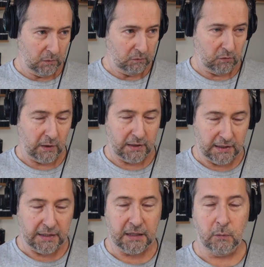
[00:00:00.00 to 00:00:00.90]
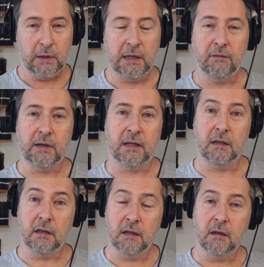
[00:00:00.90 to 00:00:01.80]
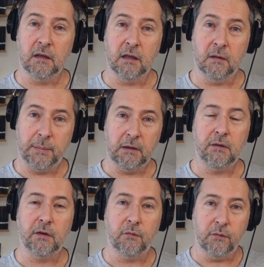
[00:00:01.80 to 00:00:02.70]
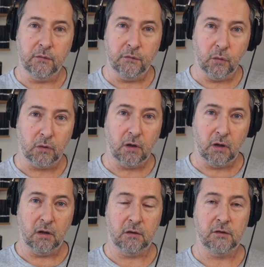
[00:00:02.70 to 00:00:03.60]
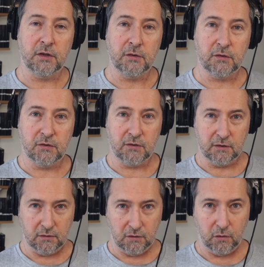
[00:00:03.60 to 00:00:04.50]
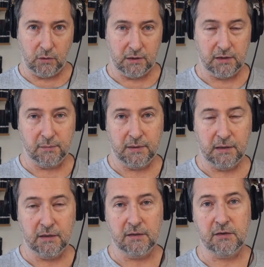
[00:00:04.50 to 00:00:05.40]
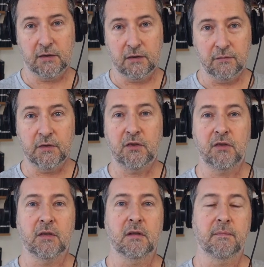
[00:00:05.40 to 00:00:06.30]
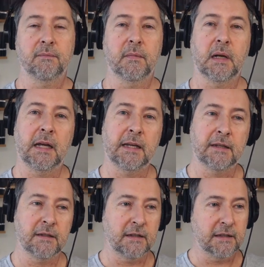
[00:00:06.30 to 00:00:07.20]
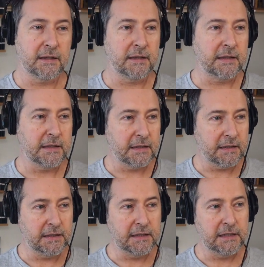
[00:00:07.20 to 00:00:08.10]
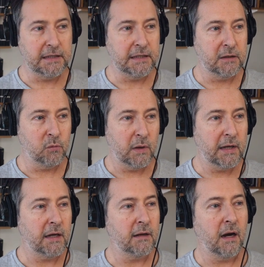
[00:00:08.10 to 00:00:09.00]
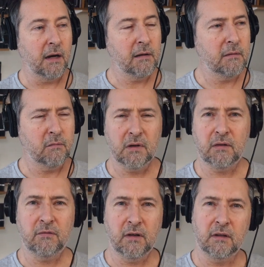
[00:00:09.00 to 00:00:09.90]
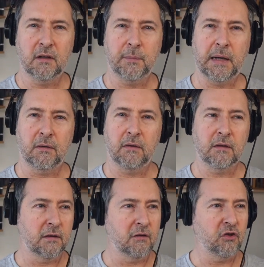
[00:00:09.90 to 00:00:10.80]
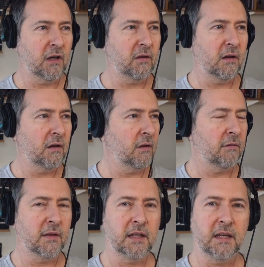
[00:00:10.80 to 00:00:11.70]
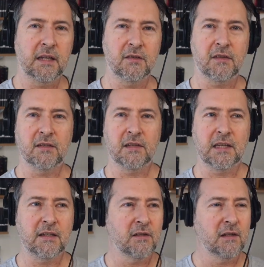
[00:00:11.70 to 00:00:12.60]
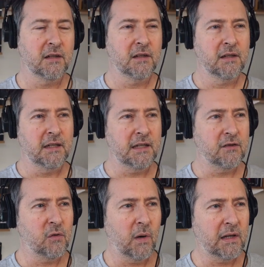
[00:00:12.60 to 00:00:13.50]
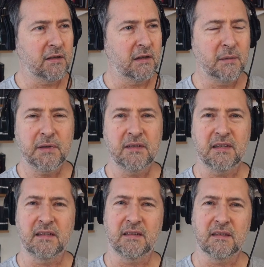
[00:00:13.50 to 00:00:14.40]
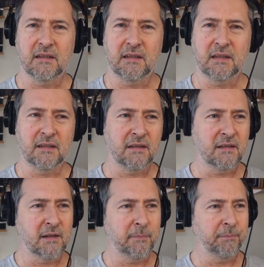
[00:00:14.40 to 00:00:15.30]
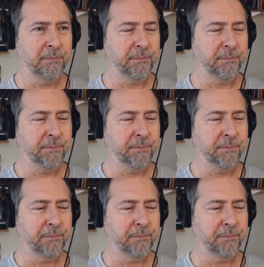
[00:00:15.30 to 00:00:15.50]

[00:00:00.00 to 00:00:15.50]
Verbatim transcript: quite clearly, we're living in in in a period of furqan, to use Quranic parlance, a division, and in a way, I what I've learned about the shaitan over the years is he's he's quite limited, and um,